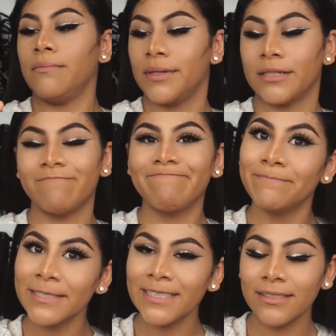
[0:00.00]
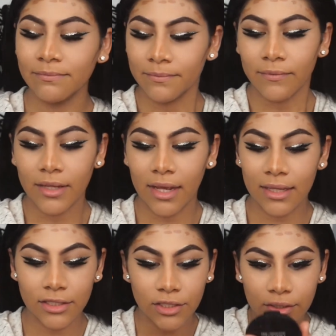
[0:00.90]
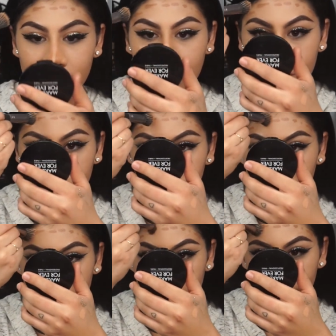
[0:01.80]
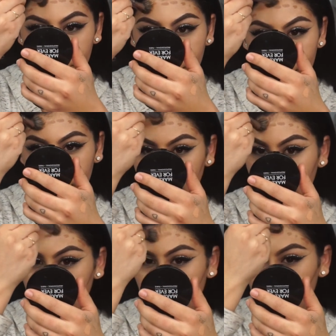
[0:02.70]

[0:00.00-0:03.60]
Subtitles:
But me, I like to use it to blend my cream